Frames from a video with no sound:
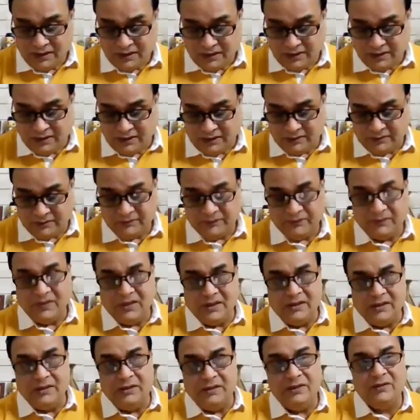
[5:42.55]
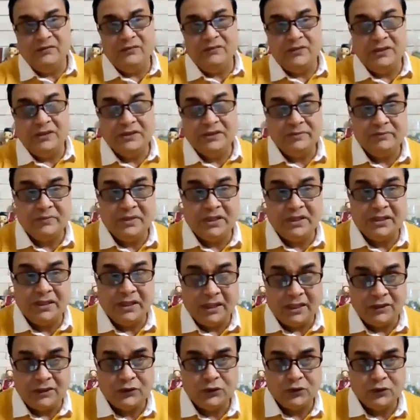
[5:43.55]
uh, which may
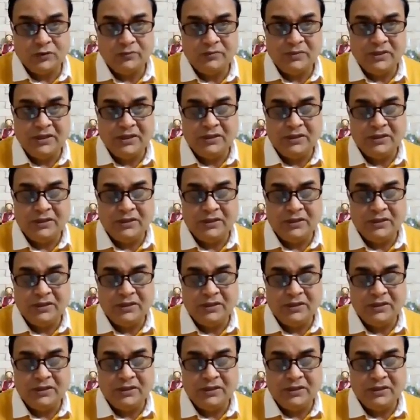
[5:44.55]
also